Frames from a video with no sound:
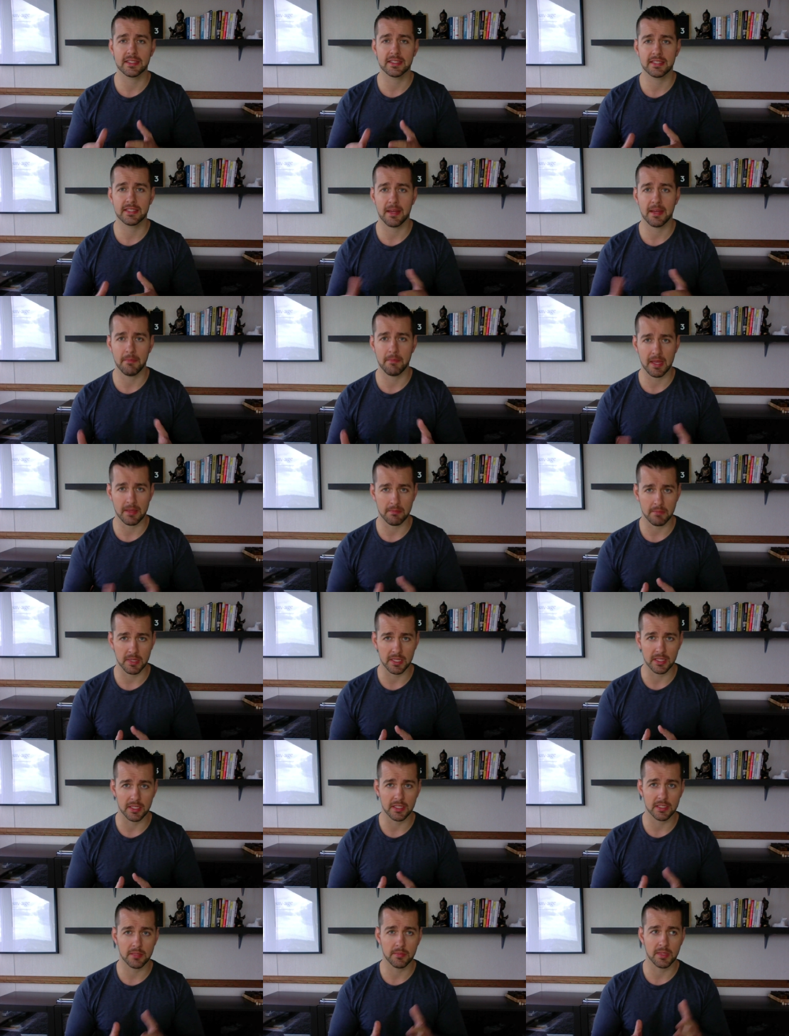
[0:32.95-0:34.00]
step may
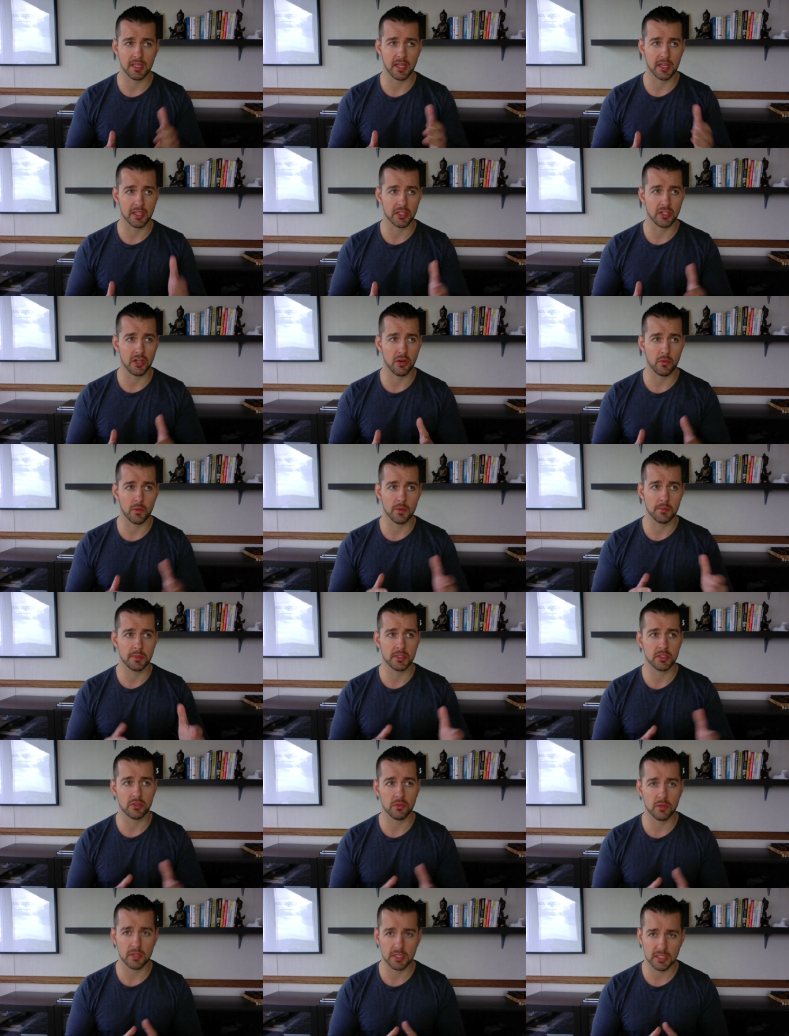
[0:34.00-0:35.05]
be to be like you know we've been
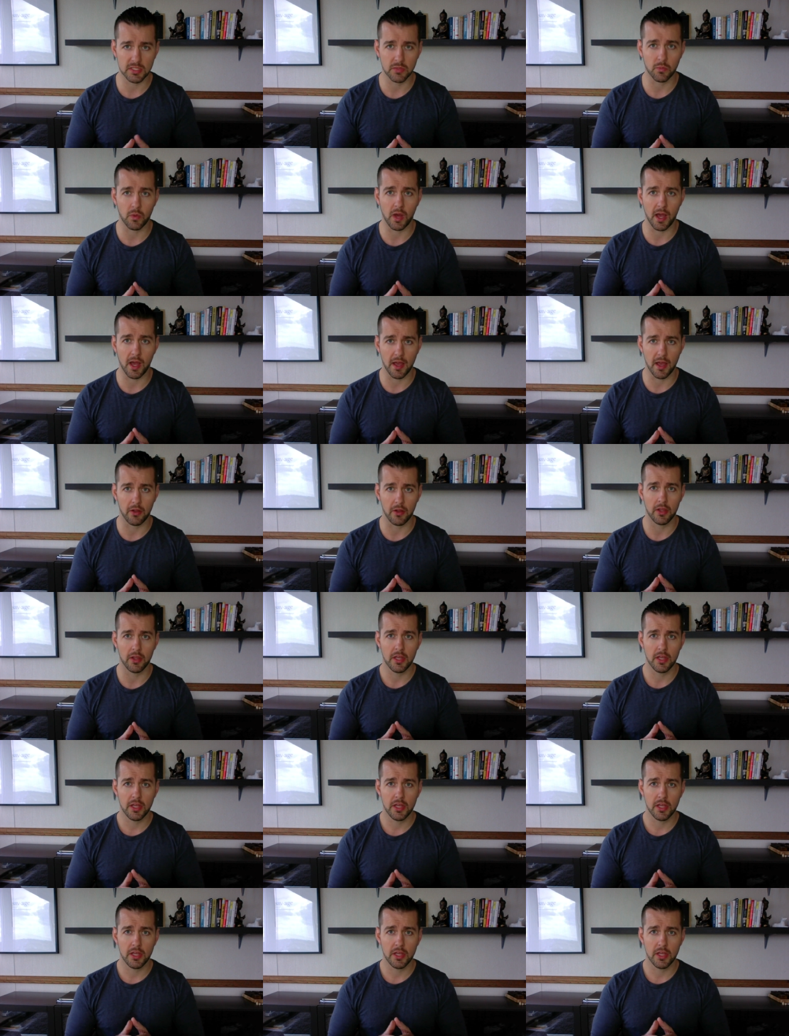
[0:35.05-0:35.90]
doing this a while